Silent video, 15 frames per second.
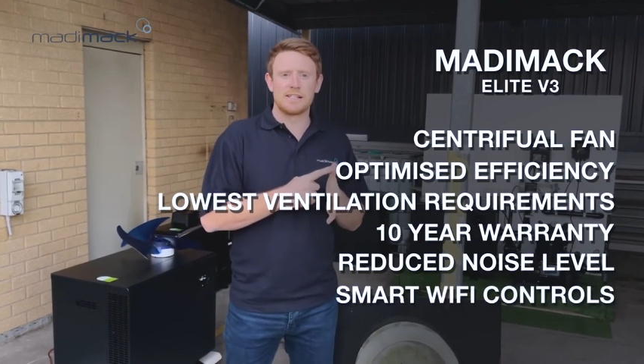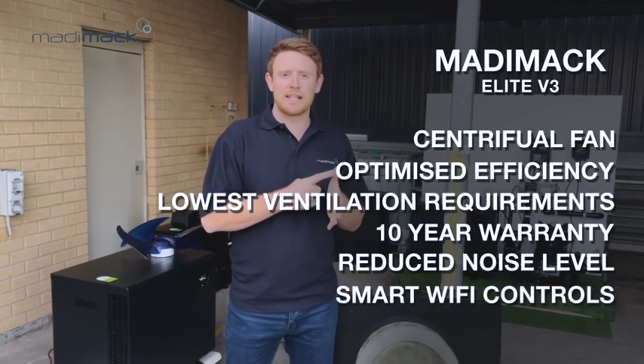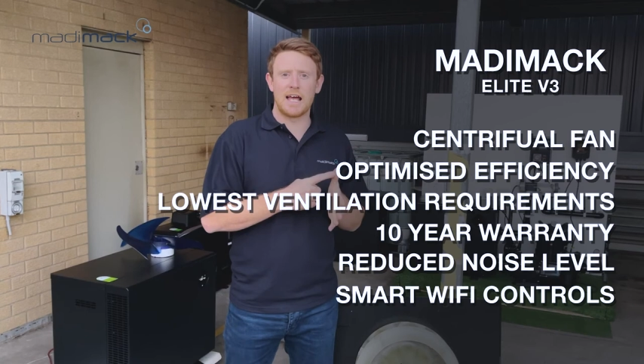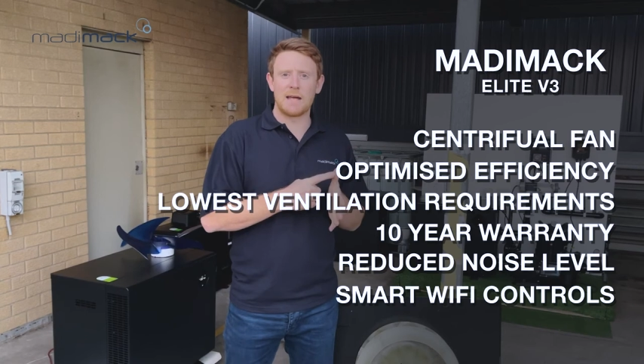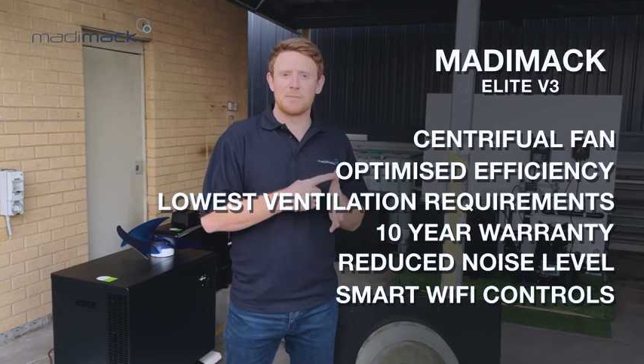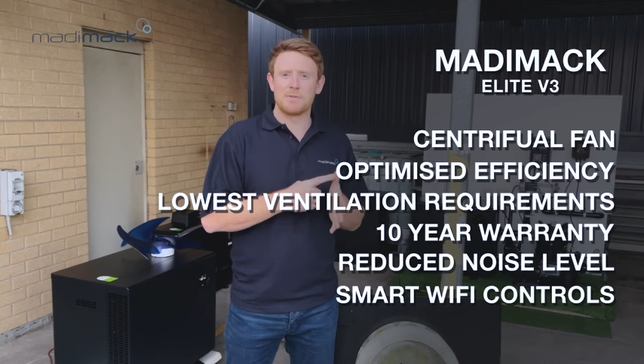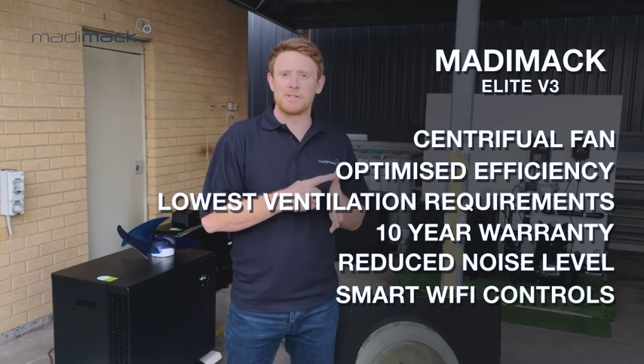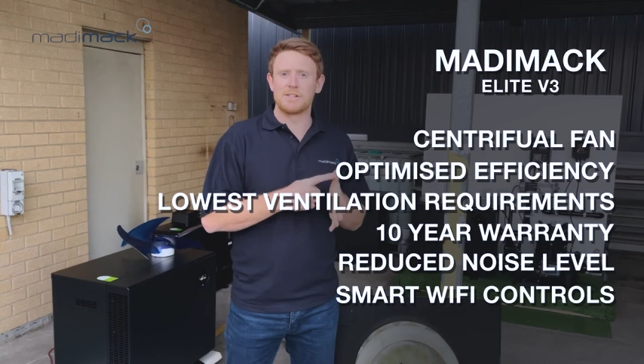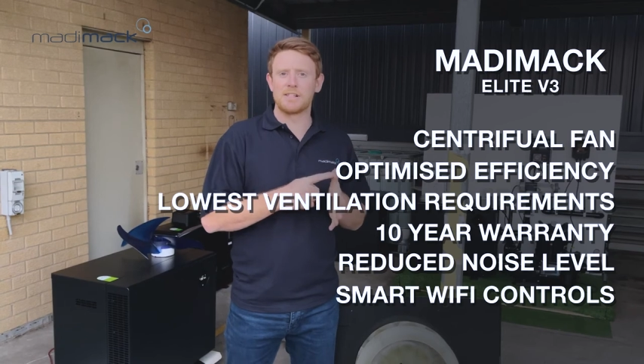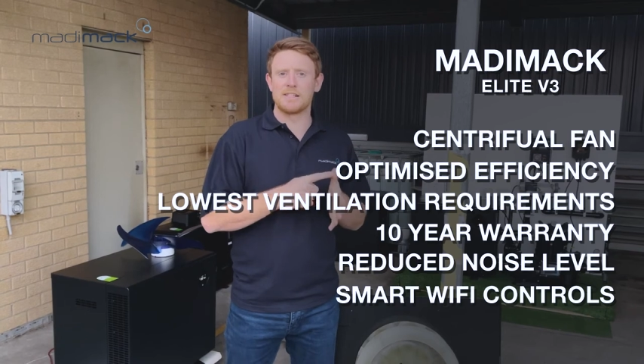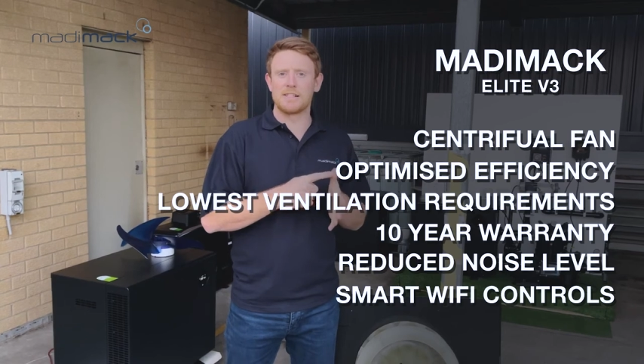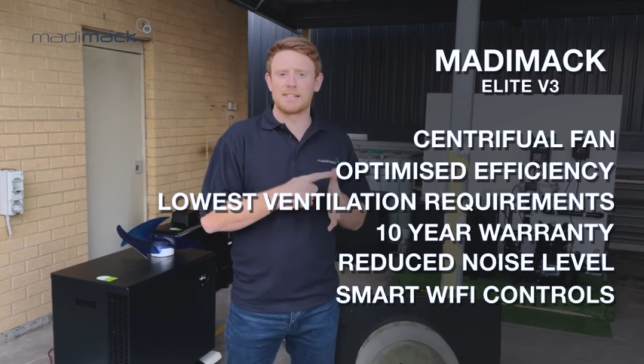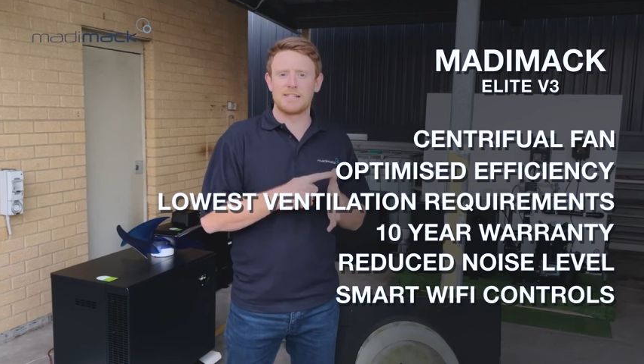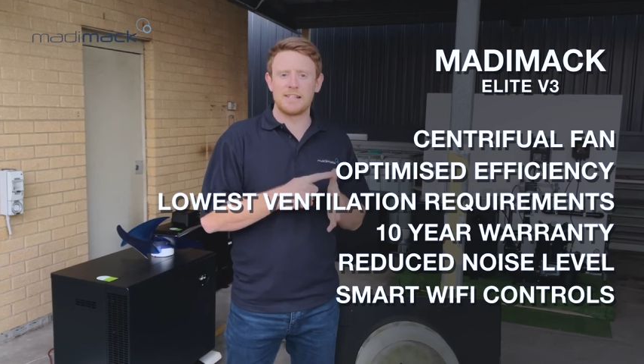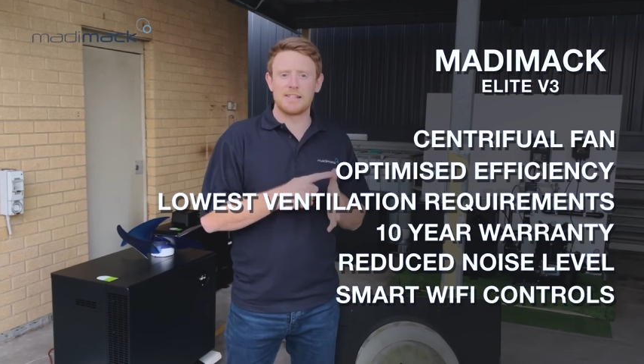timers
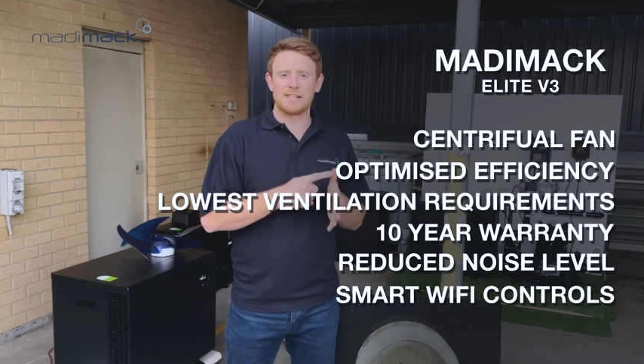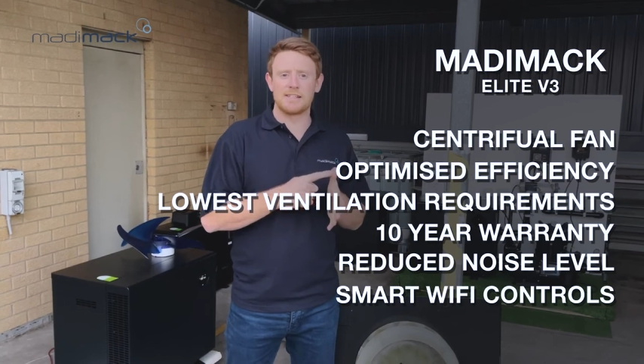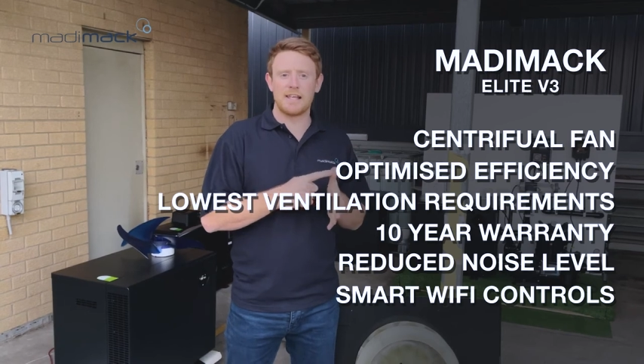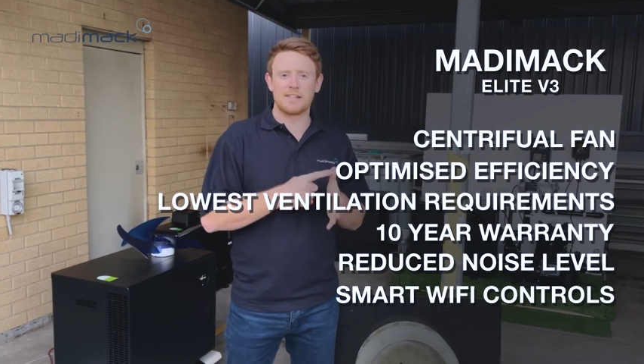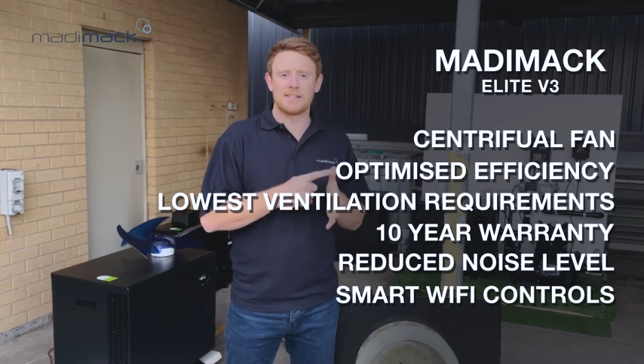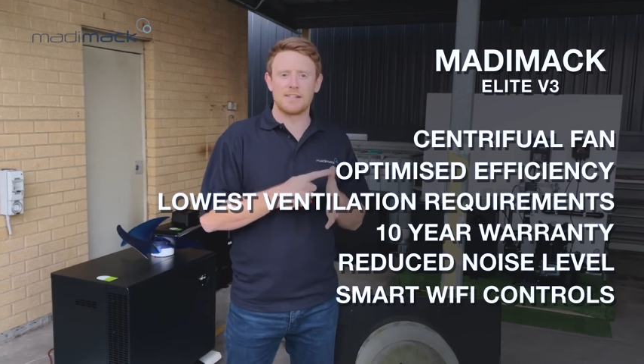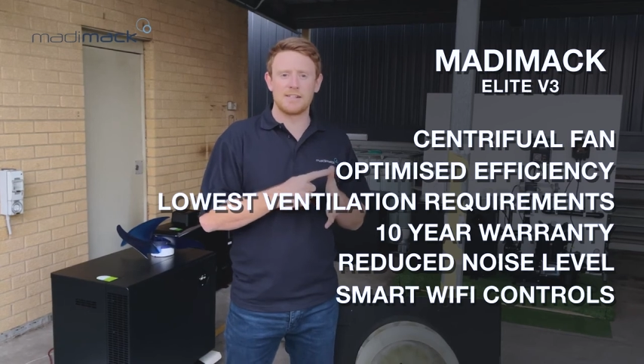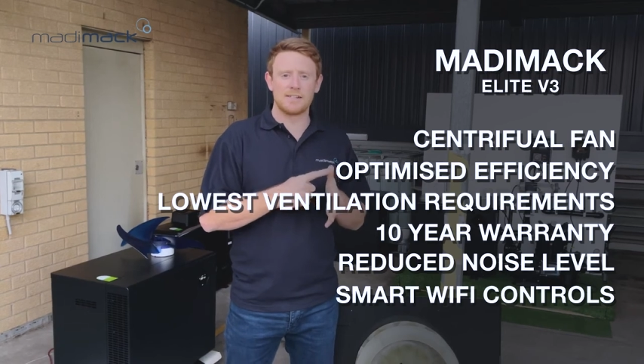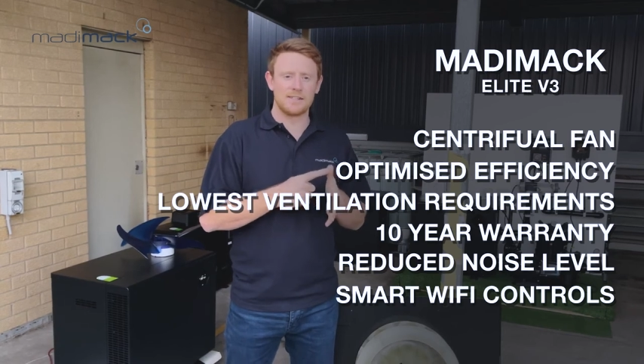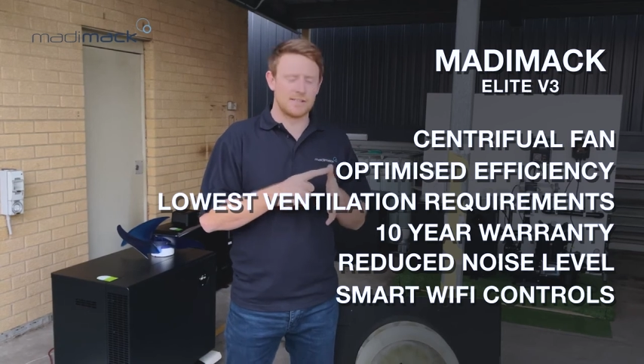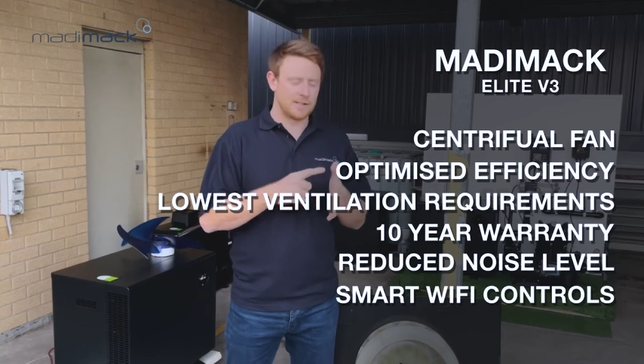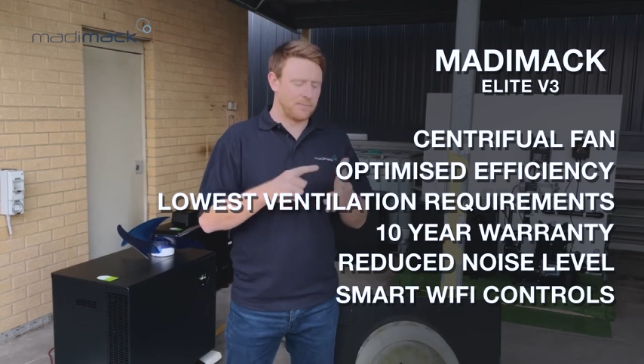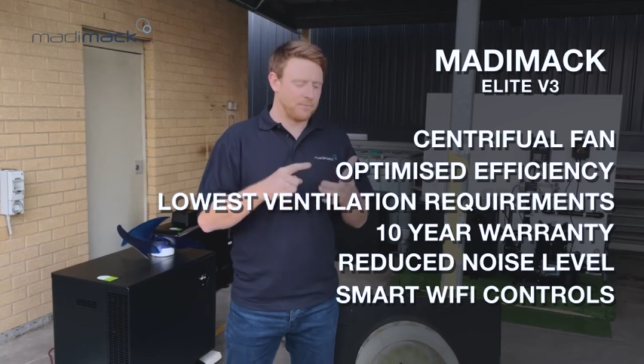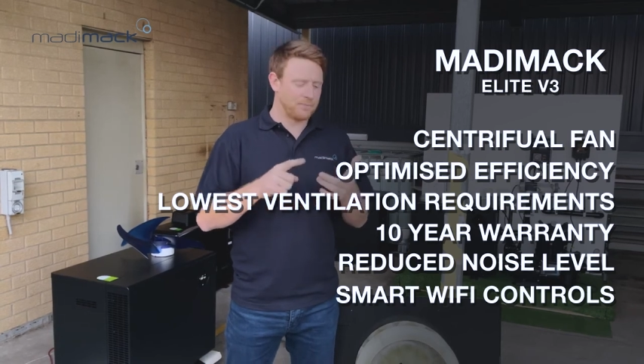and scene settings,